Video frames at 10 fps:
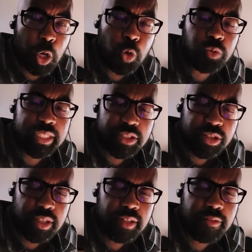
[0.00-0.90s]

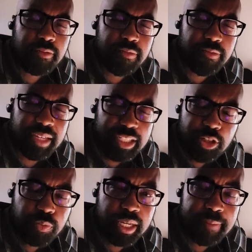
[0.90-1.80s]
holistic
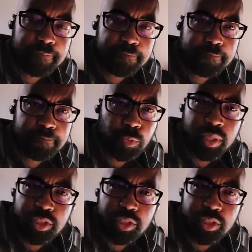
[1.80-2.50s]
victory. What